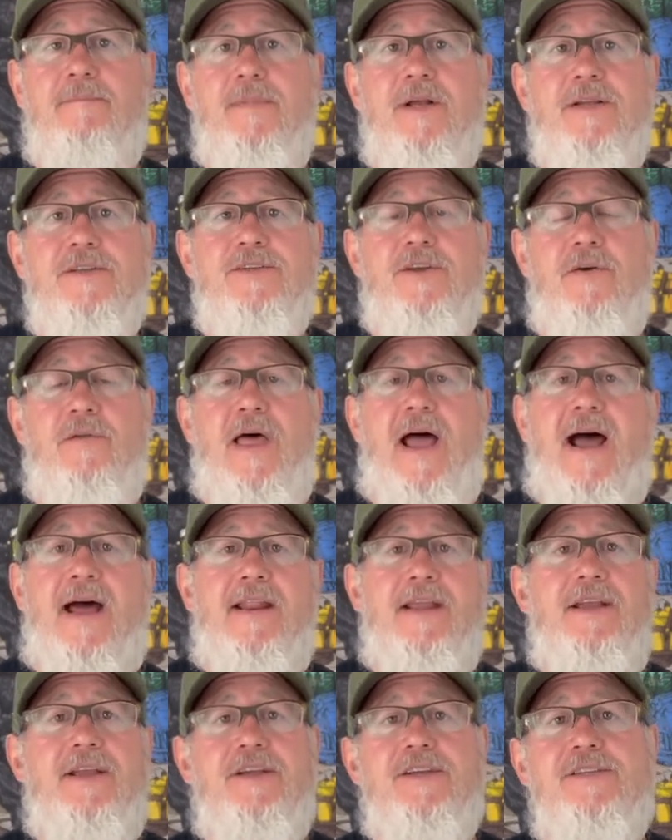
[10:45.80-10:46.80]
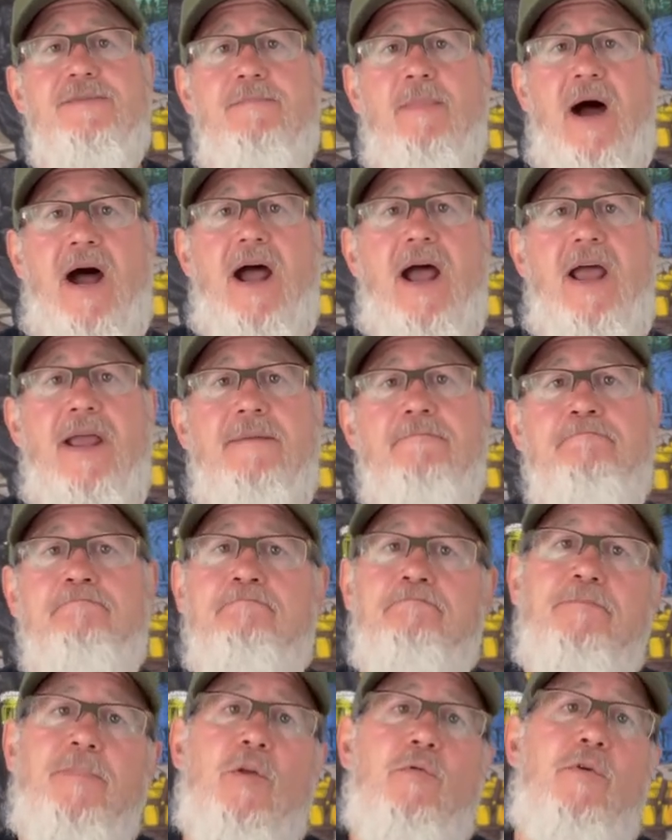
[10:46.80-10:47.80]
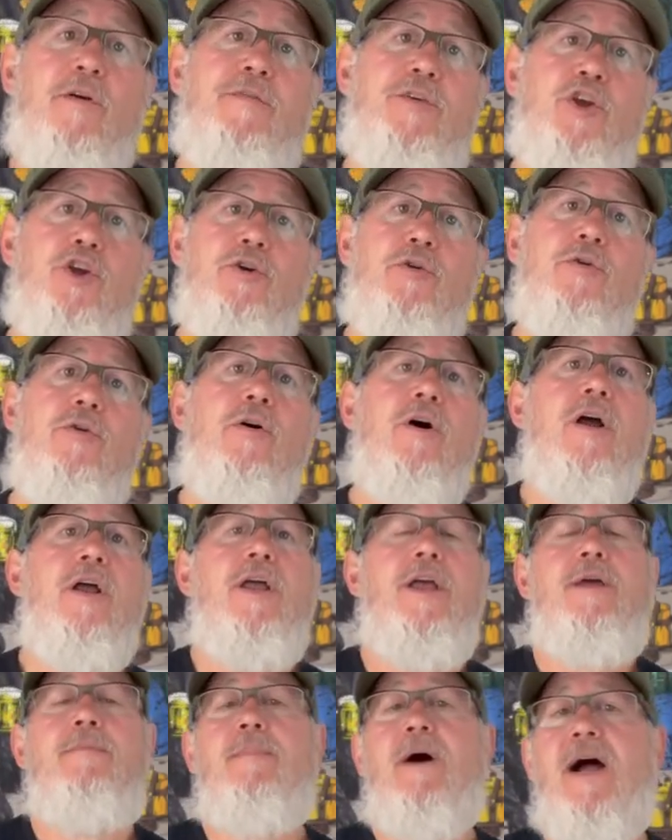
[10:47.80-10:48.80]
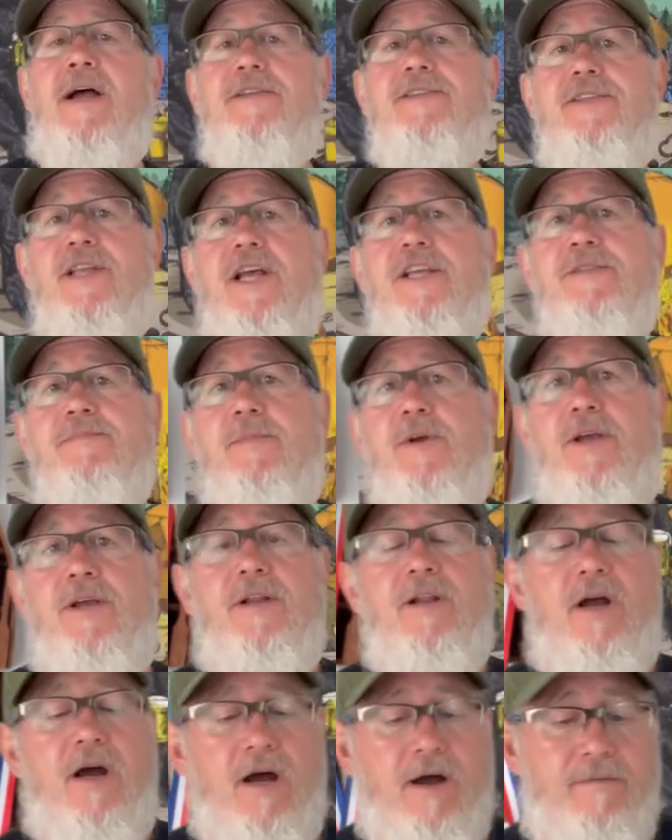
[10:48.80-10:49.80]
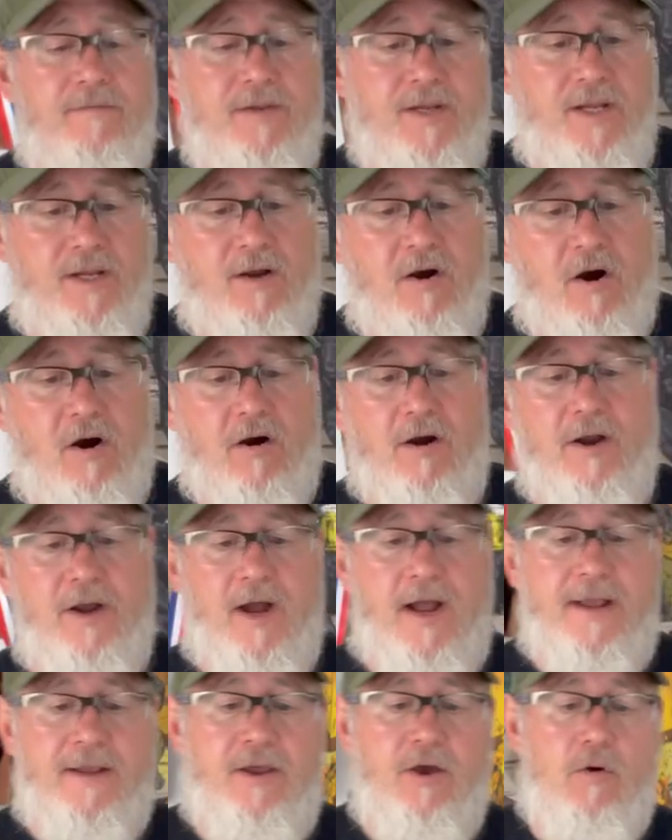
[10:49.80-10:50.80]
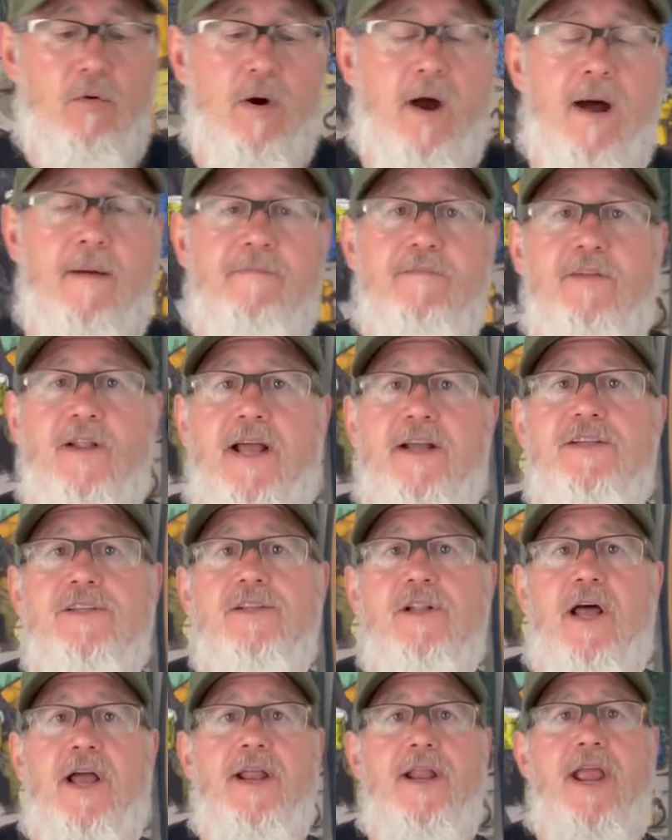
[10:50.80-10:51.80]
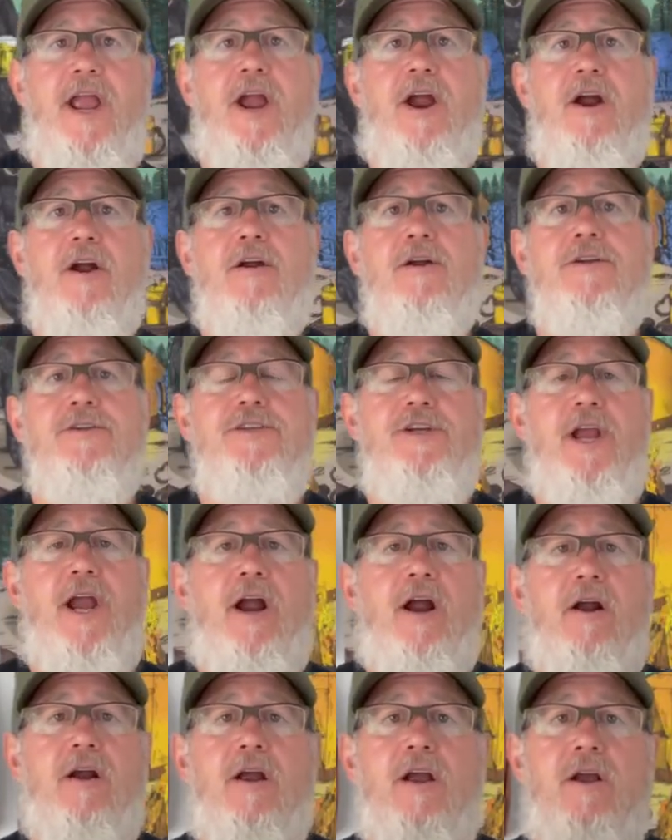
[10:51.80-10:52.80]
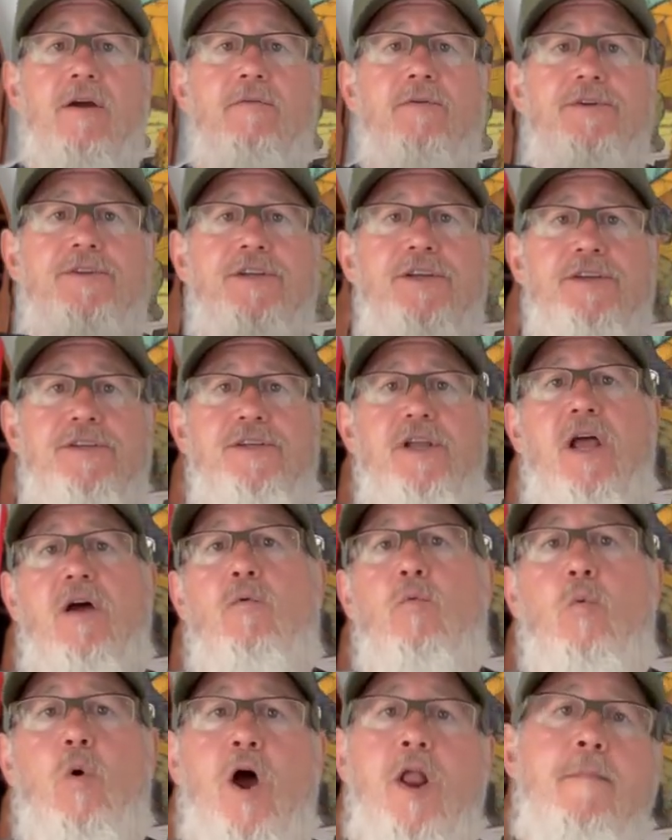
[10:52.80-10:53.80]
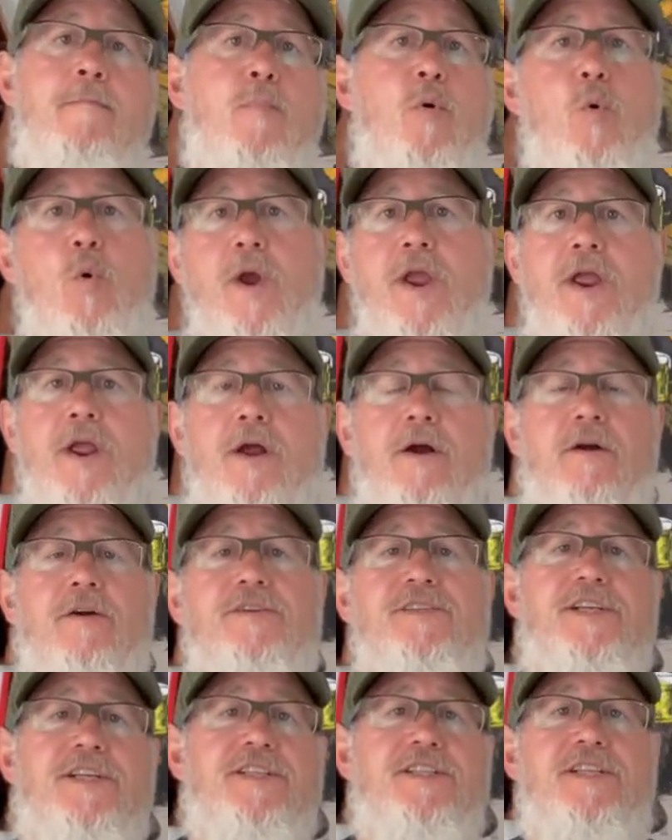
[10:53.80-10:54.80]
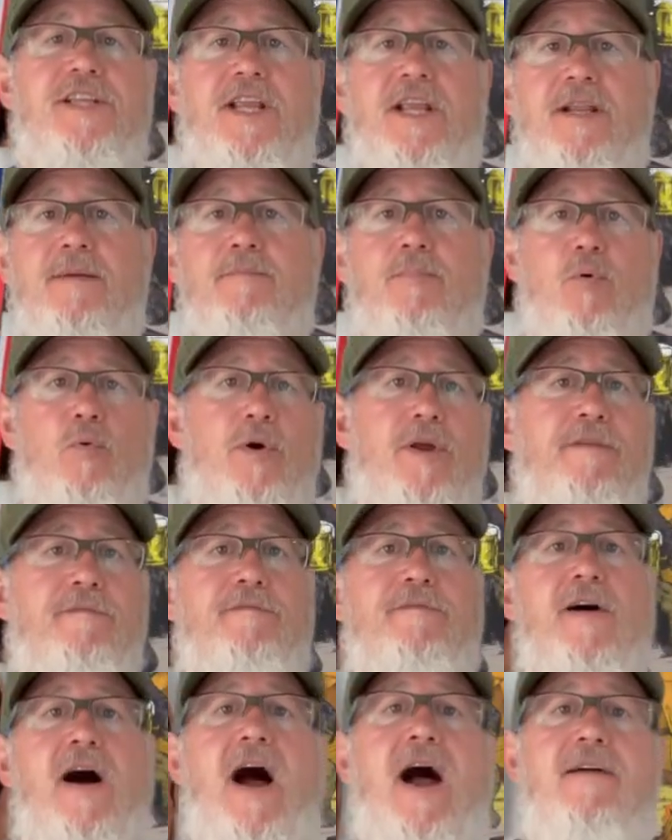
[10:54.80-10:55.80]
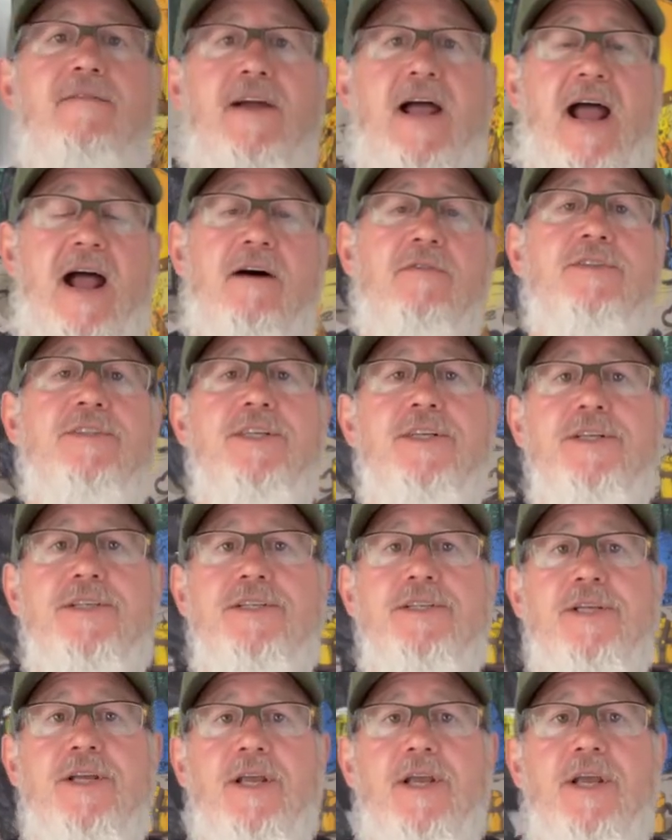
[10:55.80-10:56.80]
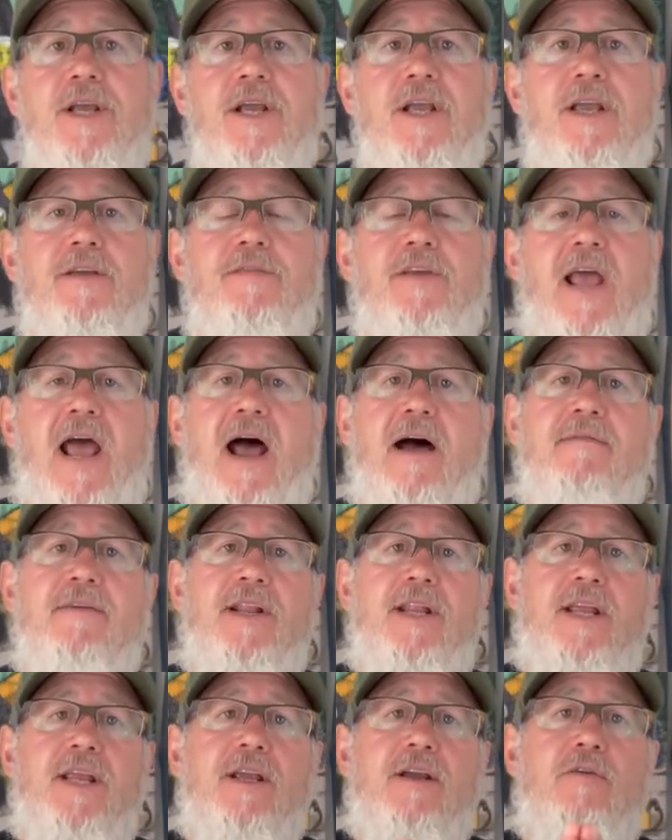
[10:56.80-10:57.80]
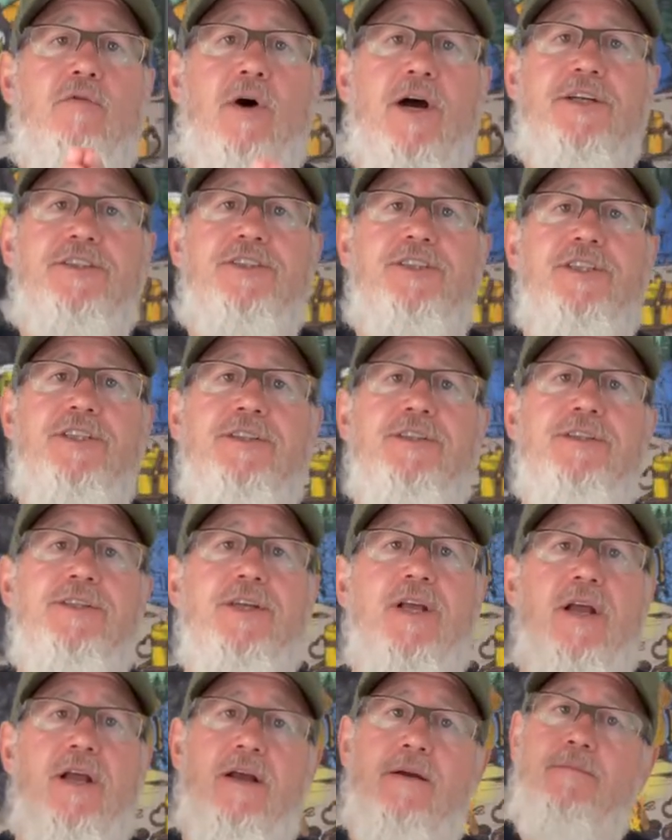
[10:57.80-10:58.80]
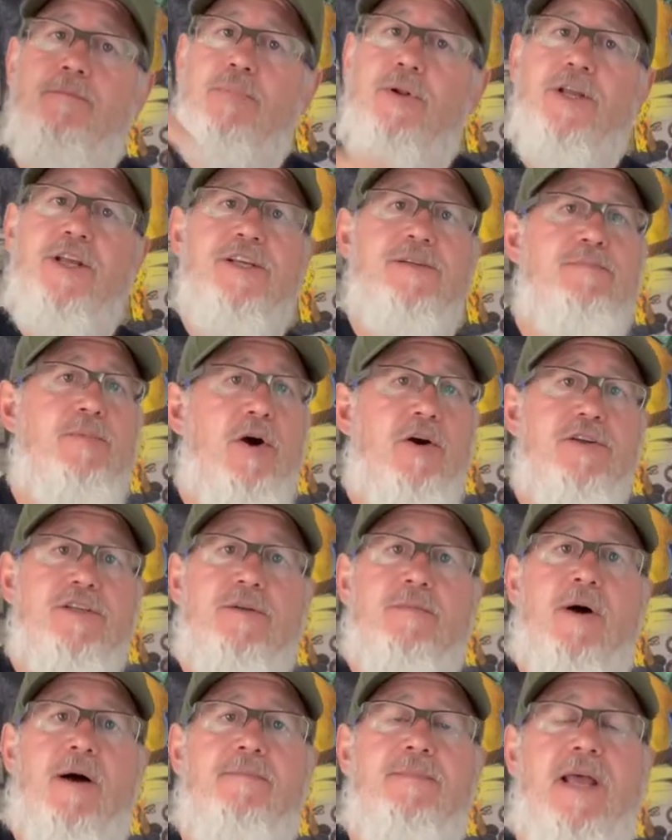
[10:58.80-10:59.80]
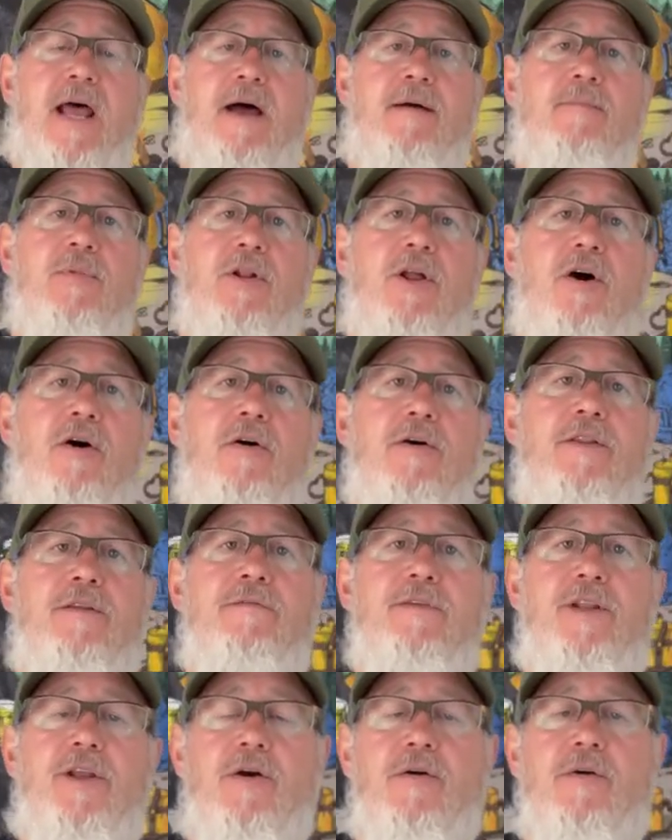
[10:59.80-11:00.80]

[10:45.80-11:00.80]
So that is my review and my assessment of the REI Co-op Flexlite Air Chair, which is 16.5 ounces. If you have any questions, please post them up down below in the video